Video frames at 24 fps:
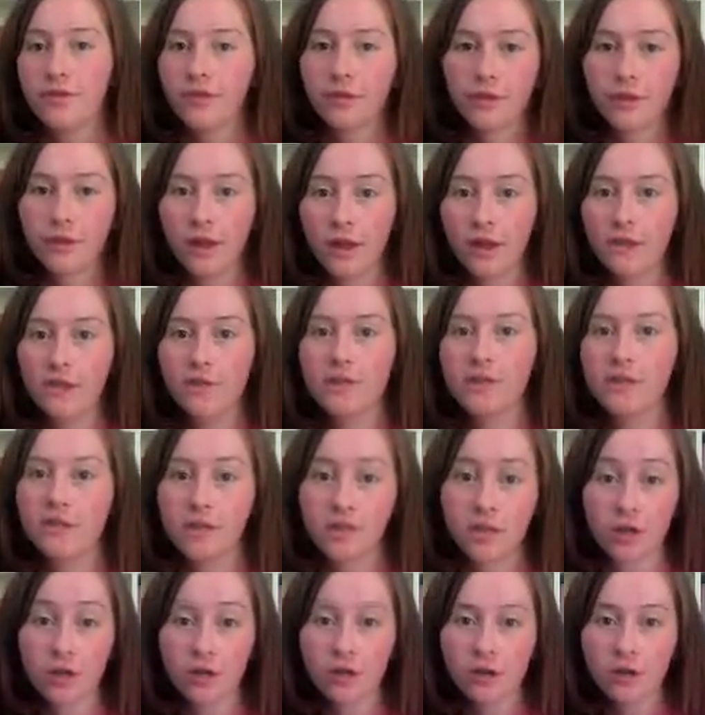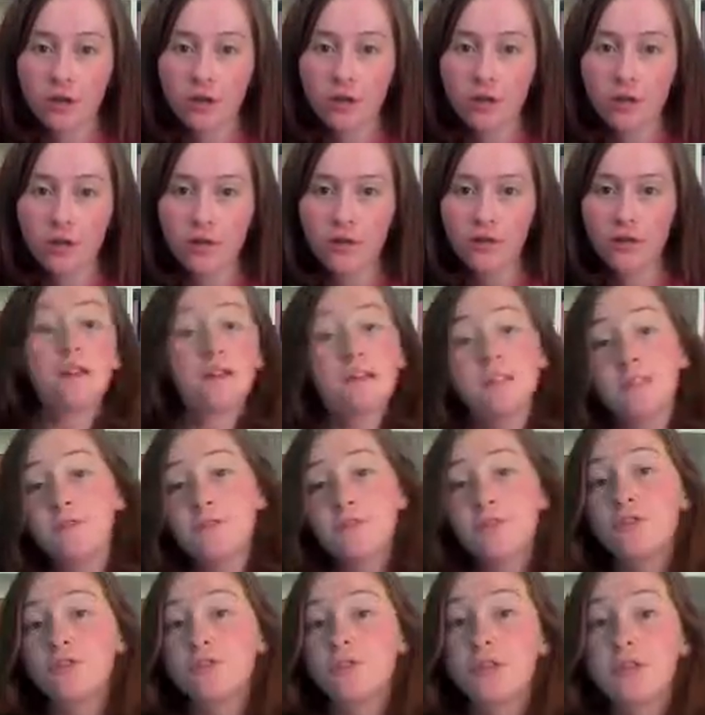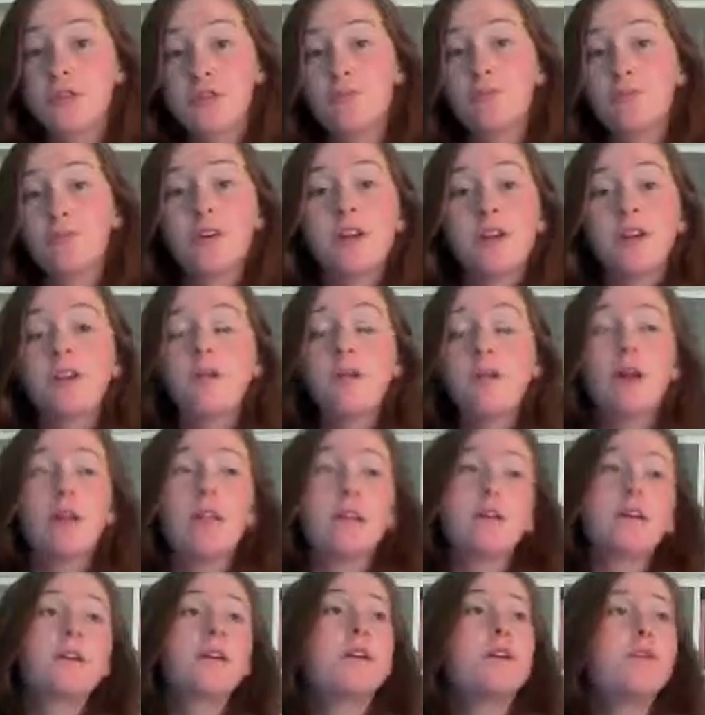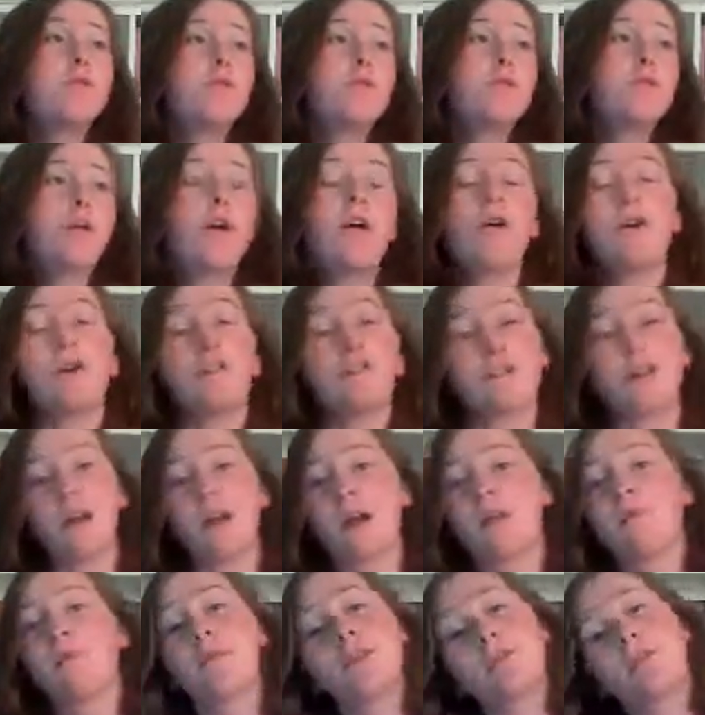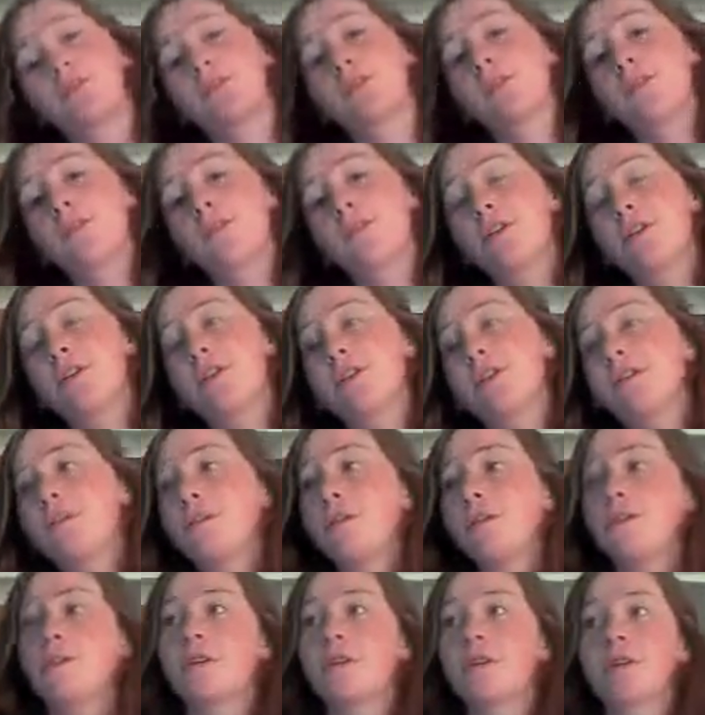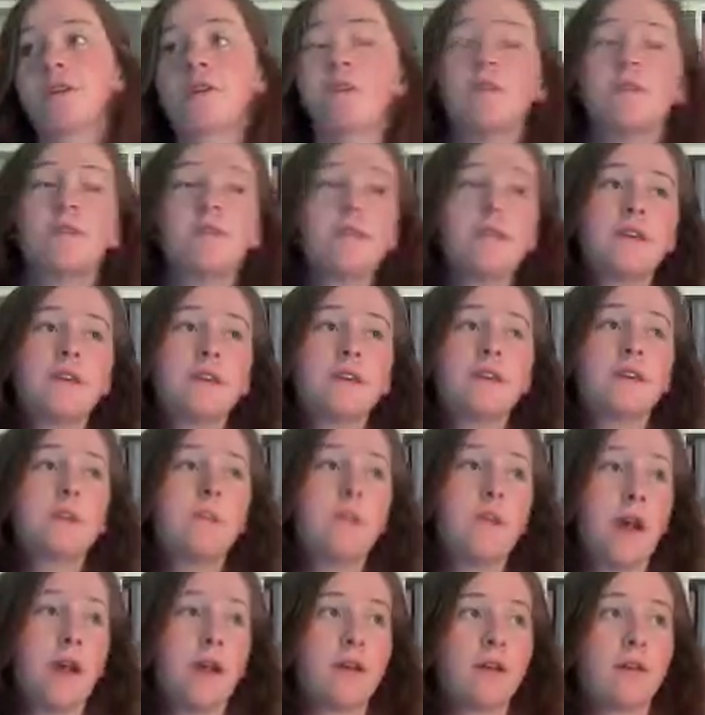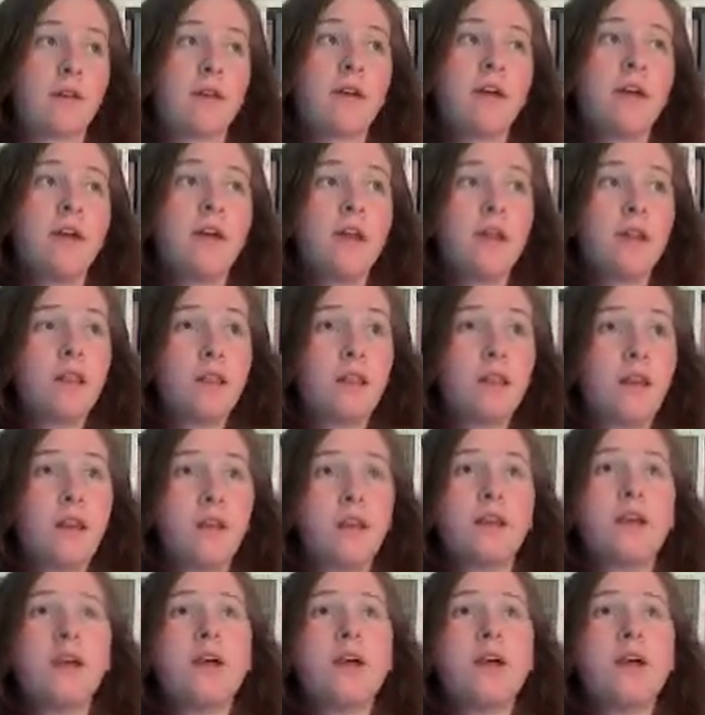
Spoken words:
for life in general. Because if you're just worried about looking cool all the time, then you're going to forget to focus on the things that matter, like